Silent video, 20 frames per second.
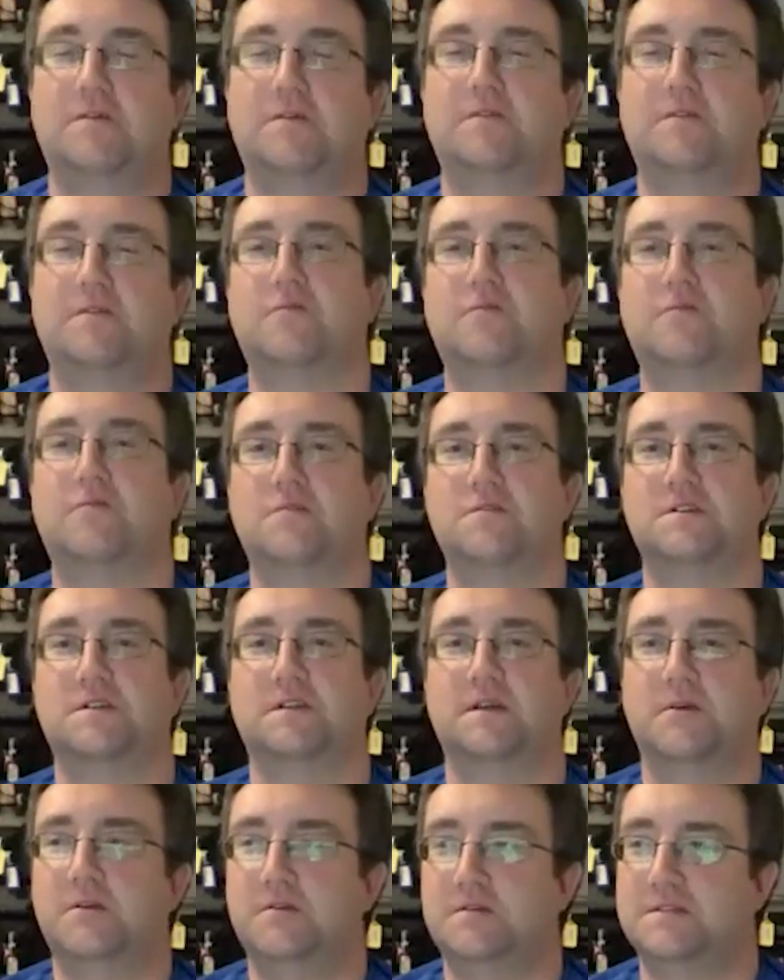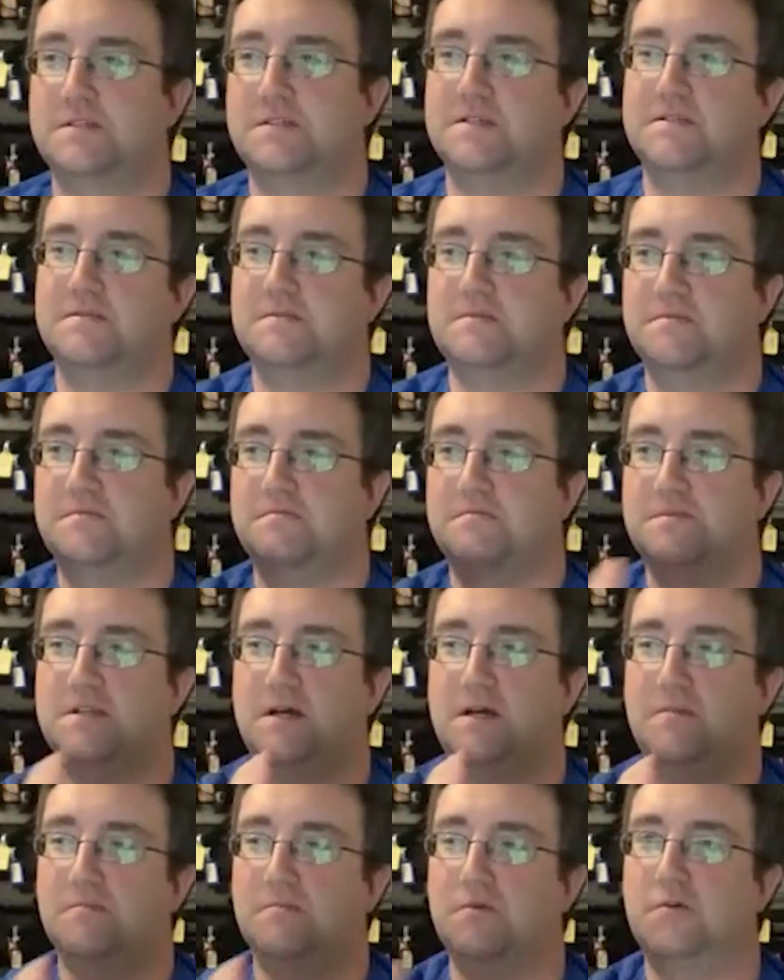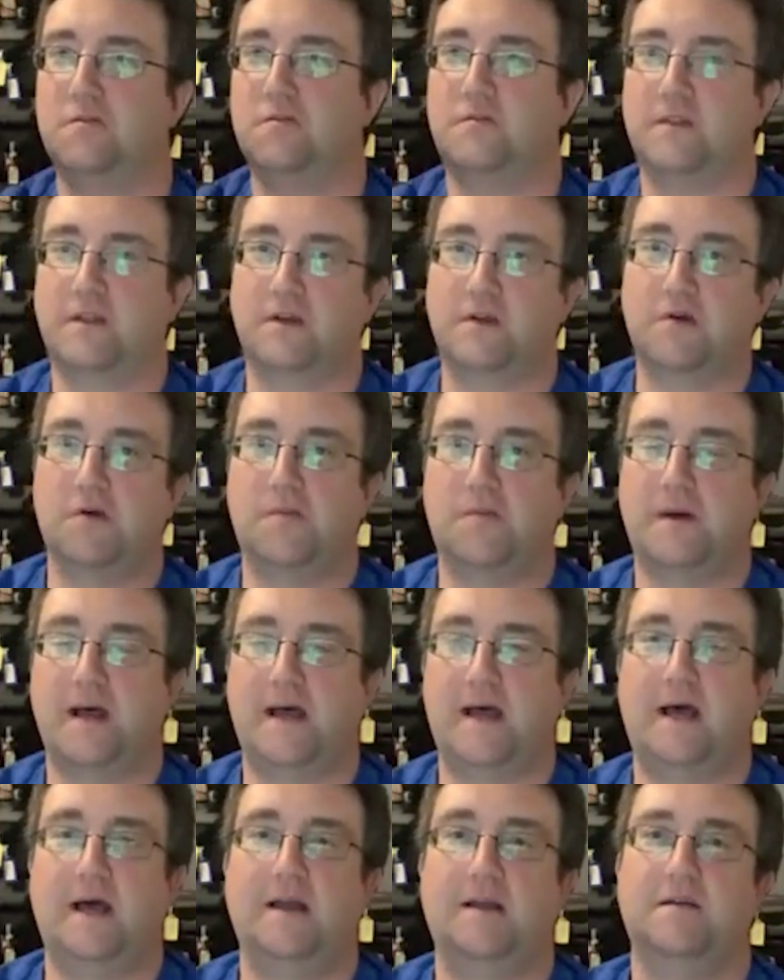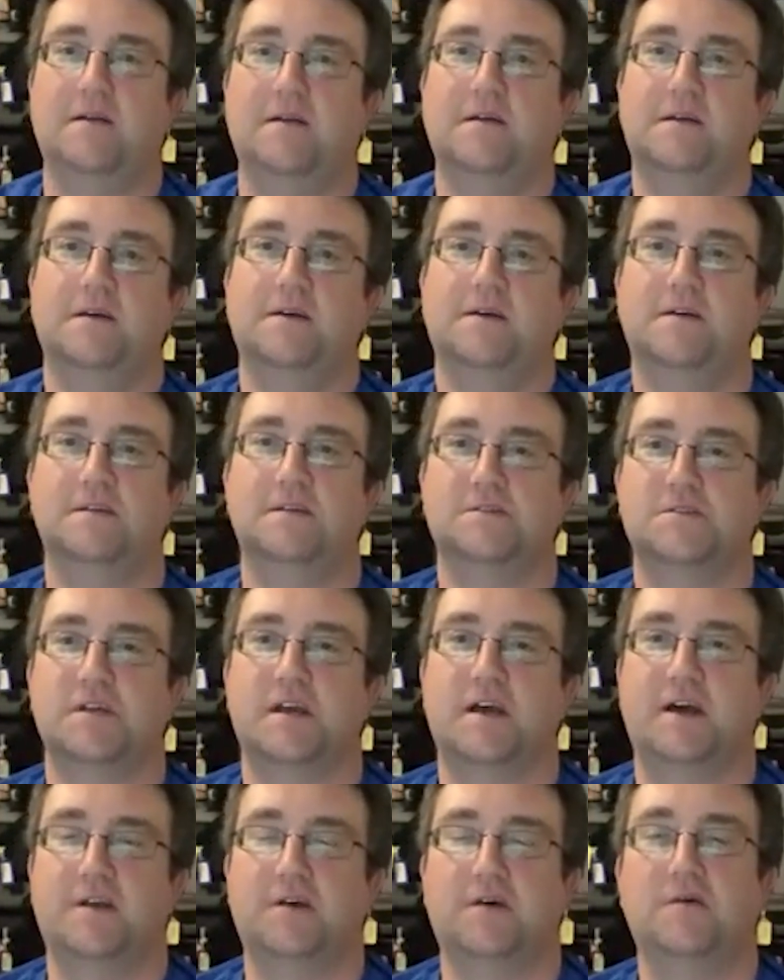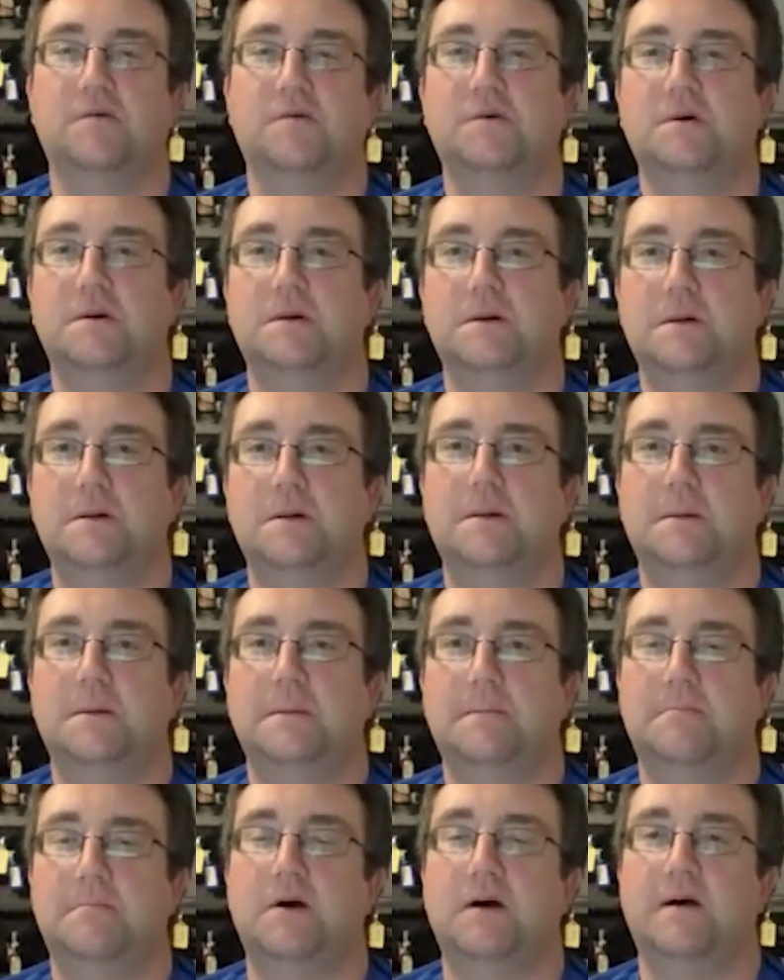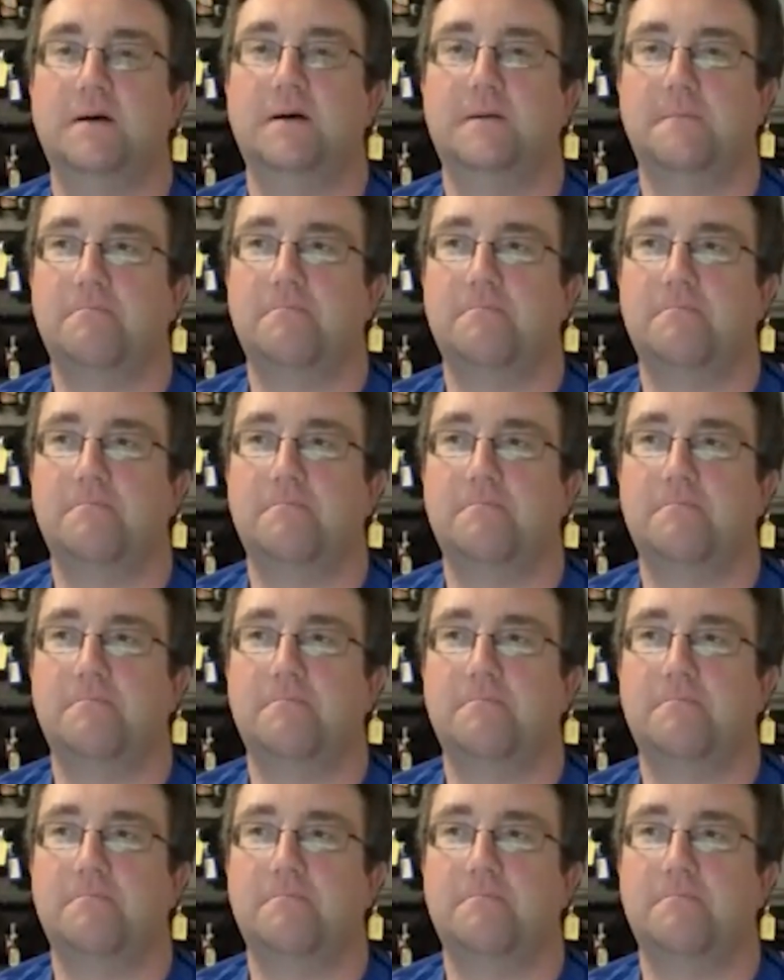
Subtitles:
unfortunately. But you can see something move and then go back, a shadow. But